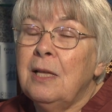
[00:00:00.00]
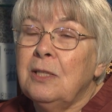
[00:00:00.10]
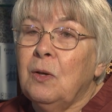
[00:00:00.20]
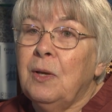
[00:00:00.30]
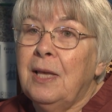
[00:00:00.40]

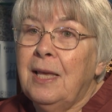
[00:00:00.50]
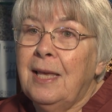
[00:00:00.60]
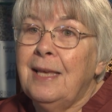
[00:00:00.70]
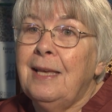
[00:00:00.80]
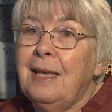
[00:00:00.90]
So
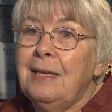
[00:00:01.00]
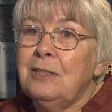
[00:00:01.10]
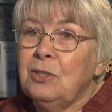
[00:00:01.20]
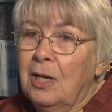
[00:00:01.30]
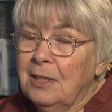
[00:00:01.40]
he
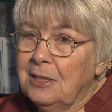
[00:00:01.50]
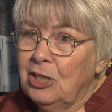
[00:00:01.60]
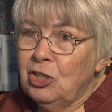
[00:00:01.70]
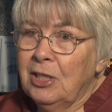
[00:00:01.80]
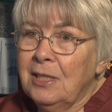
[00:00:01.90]
started
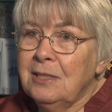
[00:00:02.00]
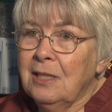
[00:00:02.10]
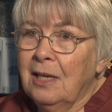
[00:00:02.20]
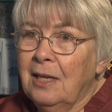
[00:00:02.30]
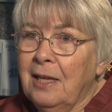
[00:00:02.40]
teaching us
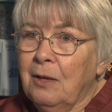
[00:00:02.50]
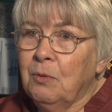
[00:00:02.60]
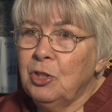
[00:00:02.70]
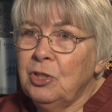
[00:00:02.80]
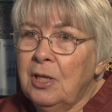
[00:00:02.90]
sign
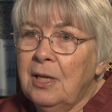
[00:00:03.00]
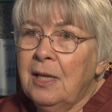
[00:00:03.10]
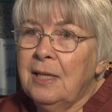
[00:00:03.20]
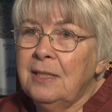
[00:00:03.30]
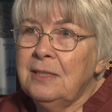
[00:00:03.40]
language.
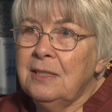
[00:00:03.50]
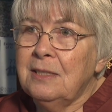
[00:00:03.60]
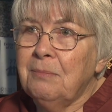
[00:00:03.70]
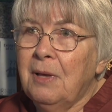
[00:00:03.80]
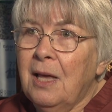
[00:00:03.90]
This
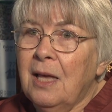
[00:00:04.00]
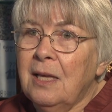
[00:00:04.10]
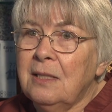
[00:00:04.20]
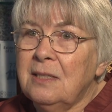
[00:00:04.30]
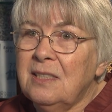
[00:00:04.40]
is my
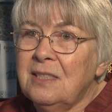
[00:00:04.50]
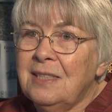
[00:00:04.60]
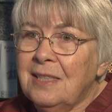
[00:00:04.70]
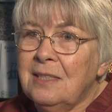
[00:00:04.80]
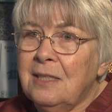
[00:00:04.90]

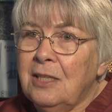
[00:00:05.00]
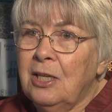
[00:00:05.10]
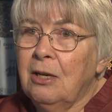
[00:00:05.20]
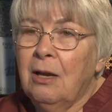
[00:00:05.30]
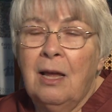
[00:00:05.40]
6th
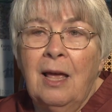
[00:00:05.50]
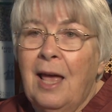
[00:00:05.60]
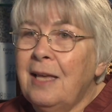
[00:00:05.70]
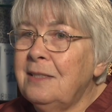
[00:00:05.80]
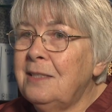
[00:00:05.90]
year.
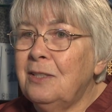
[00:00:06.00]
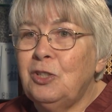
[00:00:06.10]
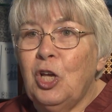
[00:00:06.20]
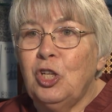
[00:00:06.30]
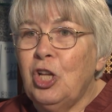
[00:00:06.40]
I still
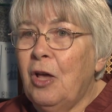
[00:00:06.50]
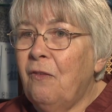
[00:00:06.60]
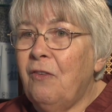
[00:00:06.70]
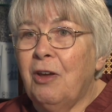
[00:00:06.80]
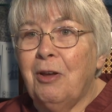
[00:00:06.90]
don't know
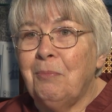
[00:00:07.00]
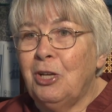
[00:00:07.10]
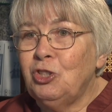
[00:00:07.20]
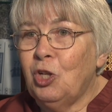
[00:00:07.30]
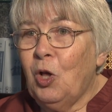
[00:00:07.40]
very
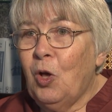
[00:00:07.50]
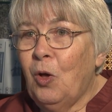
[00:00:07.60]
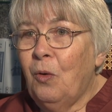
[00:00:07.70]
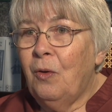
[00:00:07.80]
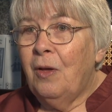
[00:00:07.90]
much at all,